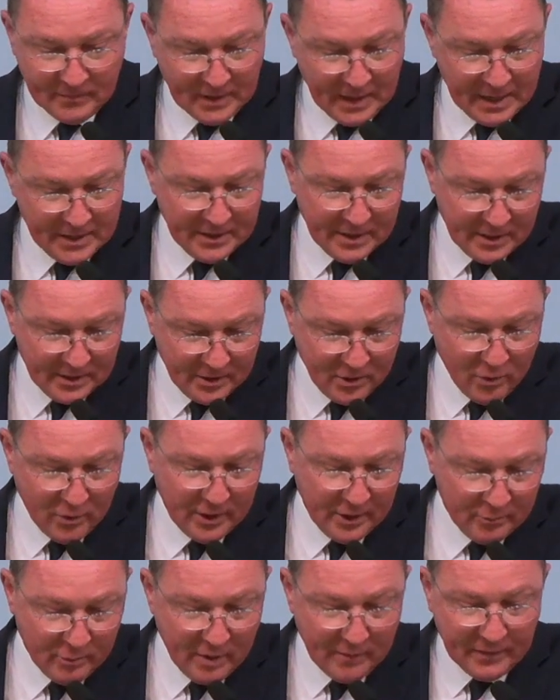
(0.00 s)
And yet,
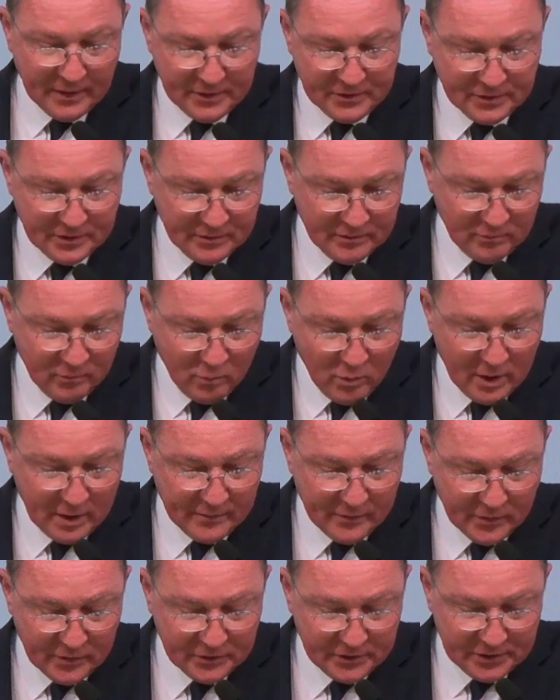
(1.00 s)
according to Revelation
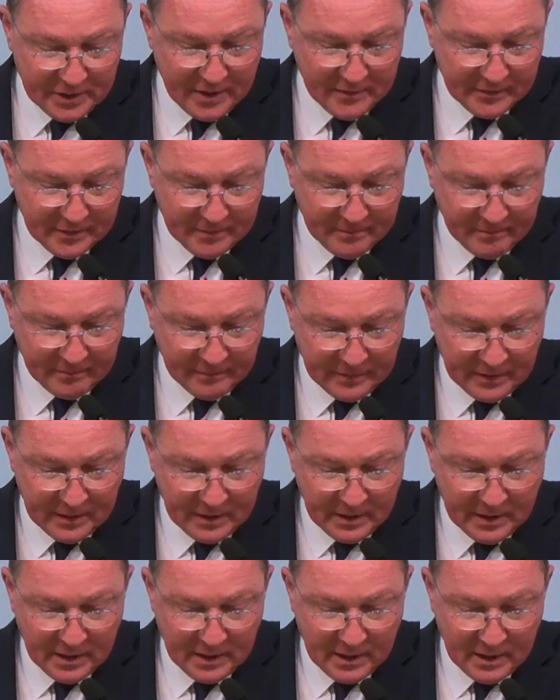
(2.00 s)
1, verse 7,
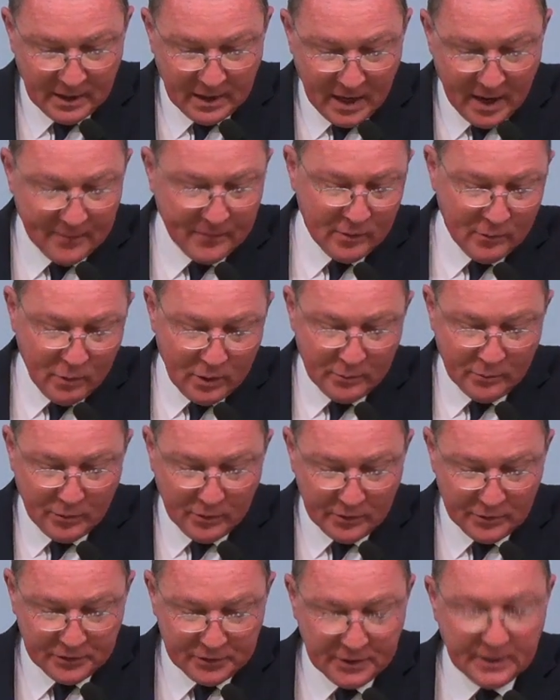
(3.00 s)
everyone
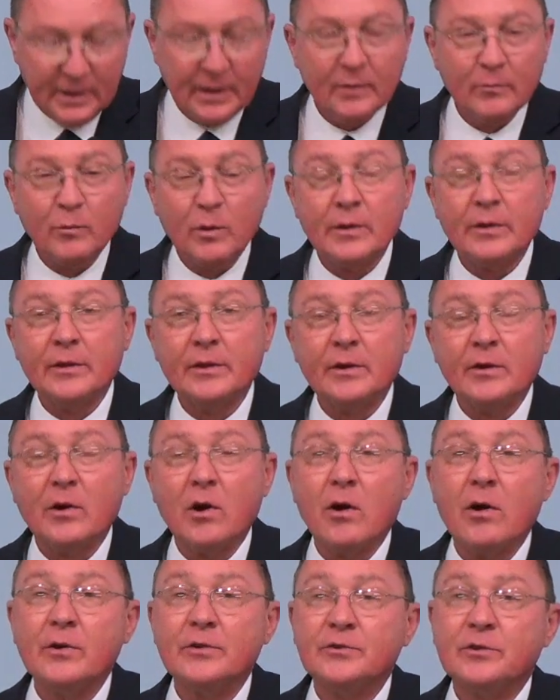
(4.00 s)
will see him whether their
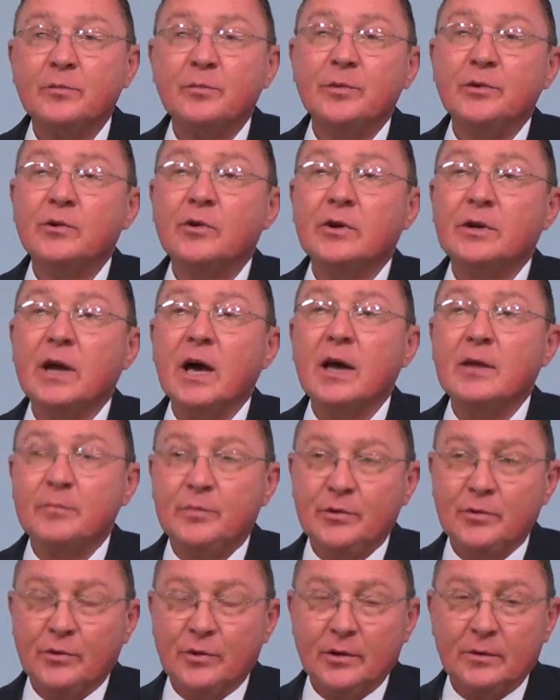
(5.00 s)
hearts are pure or not
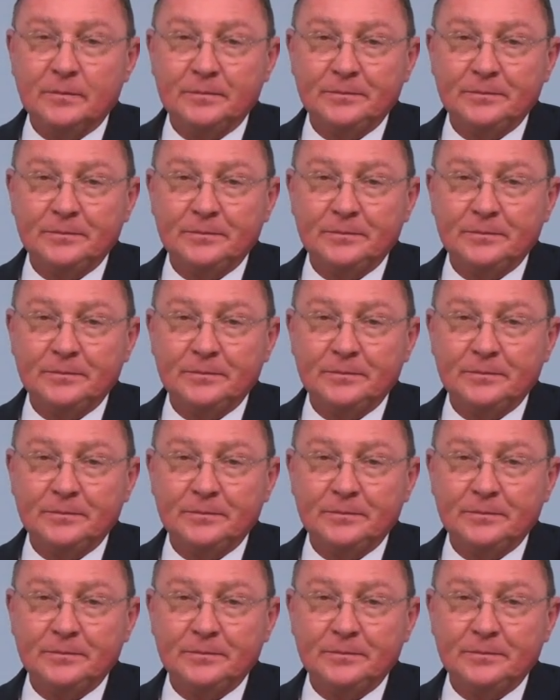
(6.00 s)
pure.